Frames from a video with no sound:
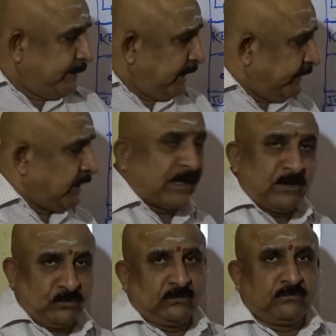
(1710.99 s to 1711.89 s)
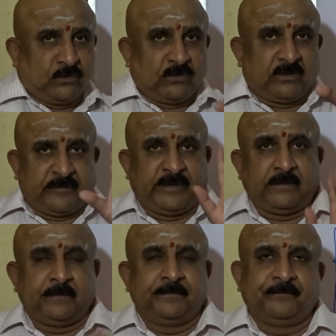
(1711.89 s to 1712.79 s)
For example, even Rahu.
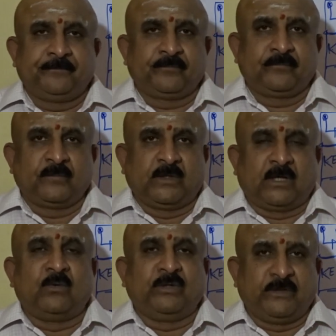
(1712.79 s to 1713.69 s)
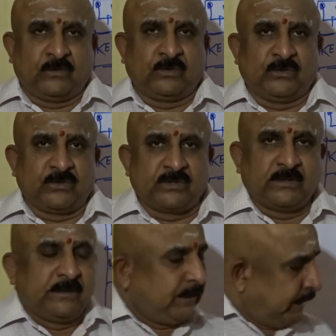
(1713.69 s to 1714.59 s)
Photography. Rahu in the
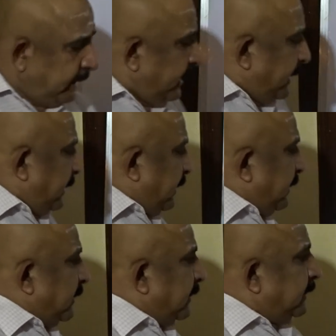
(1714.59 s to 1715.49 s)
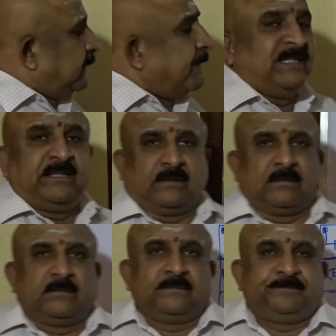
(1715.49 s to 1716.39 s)
fourth house. The
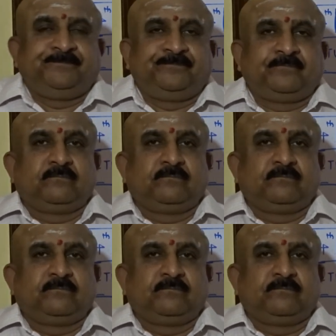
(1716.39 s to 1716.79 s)
mother.